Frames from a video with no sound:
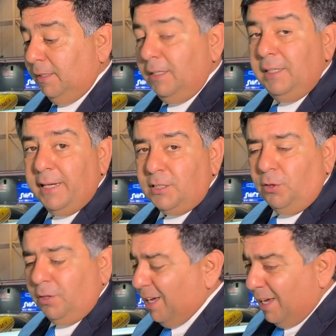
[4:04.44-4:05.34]
the
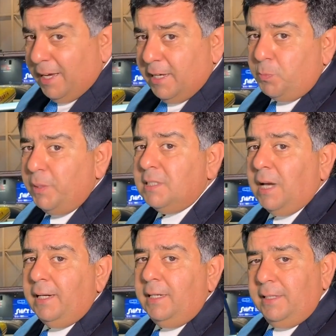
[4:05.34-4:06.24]
Nexon. It's been
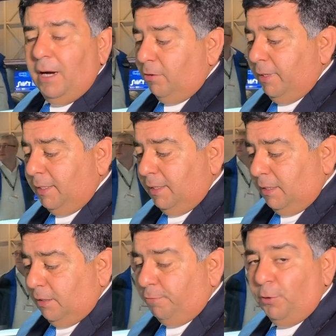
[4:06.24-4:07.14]
slightly
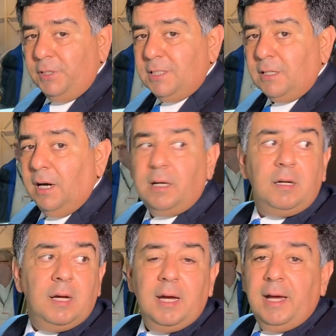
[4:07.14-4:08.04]
downrated for this car,
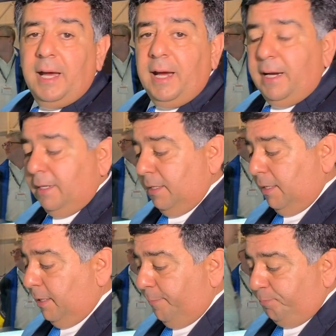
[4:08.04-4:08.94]
and
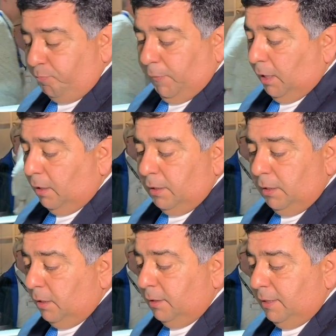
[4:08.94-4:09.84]

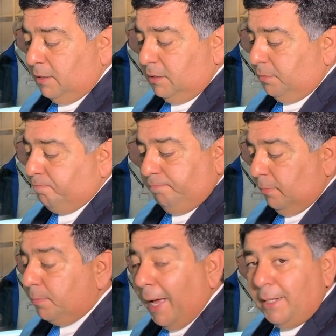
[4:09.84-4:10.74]
it's
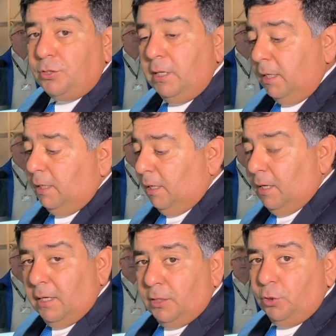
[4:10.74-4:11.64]
actually
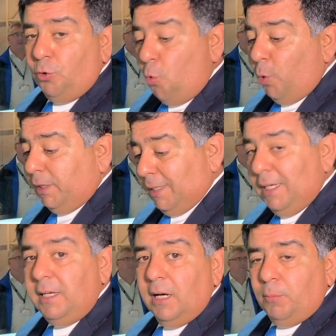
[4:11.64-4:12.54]
to do with
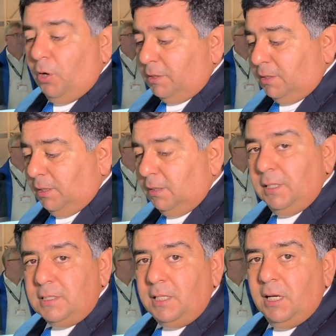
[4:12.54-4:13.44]
the gearbox.
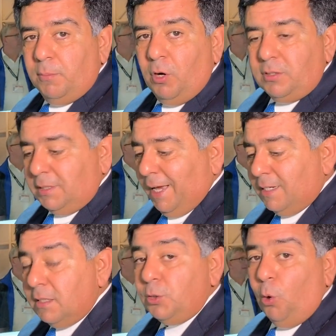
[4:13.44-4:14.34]
This gearbox
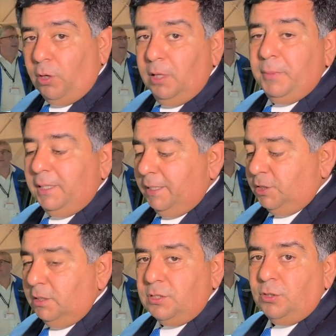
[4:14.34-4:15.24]
has a torque
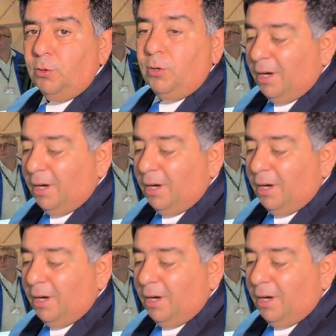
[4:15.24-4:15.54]
limitation, so